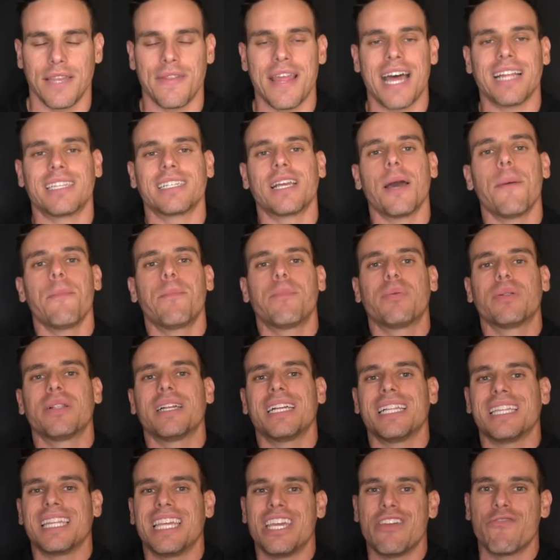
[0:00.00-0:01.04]
and that's
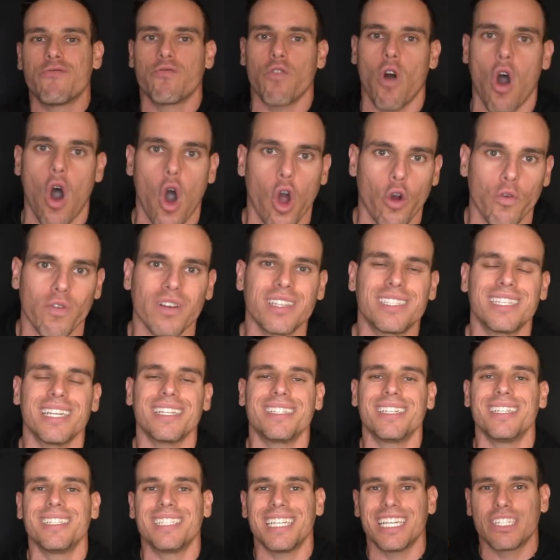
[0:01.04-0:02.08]
completely wrong.
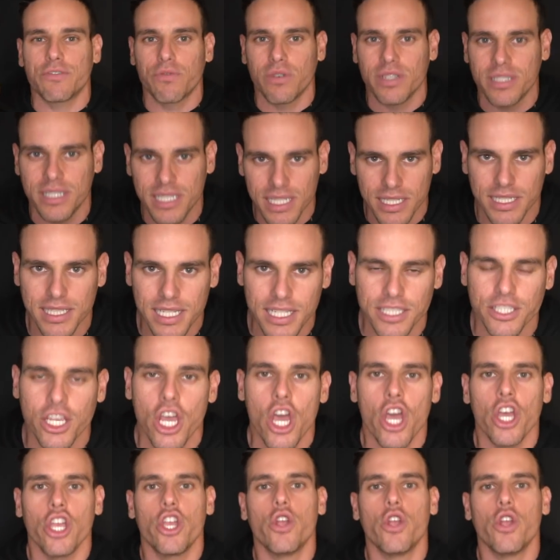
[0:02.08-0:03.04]
Resistance is resistance.